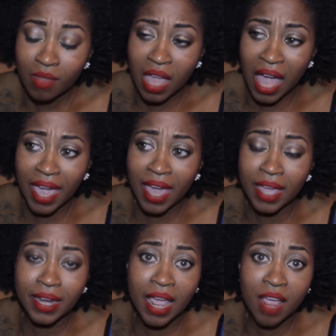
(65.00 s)
I
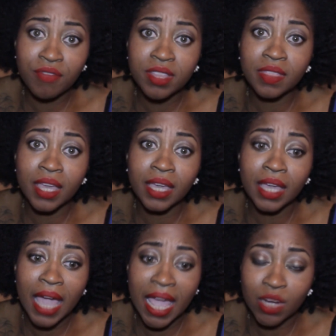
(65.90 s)
had
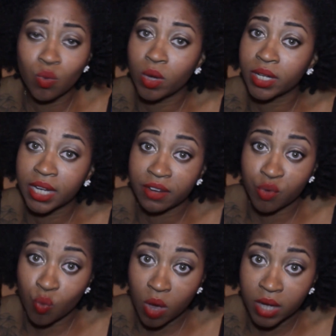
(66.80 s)
everything anyone could
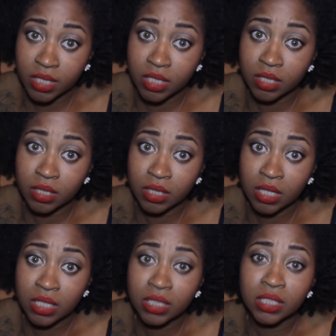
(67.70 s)
ever want.
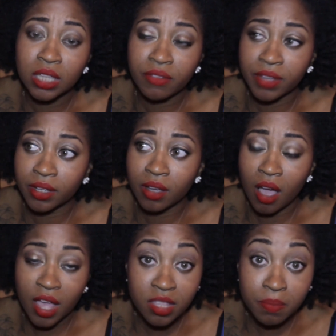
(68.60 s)
Loving
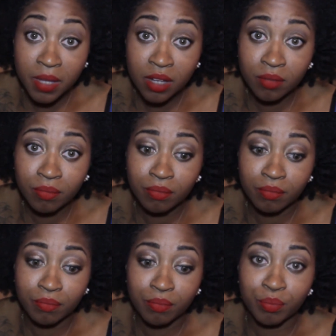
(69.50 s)
husband,
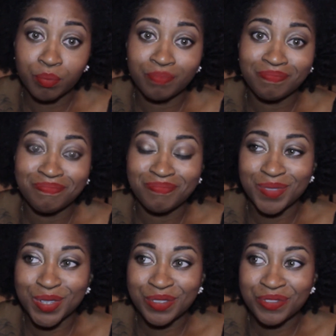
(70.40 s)

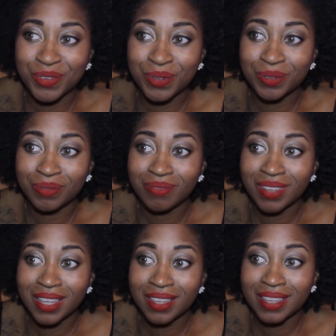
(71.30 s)
beautiful
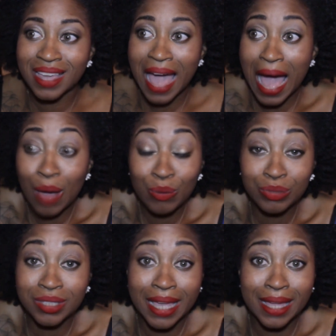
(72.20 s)

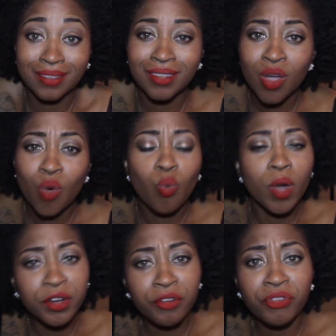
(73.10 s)
house, and
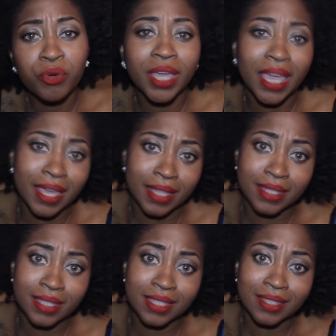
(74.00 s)
wonderful
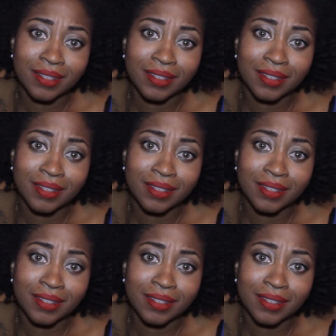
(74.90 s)
kids.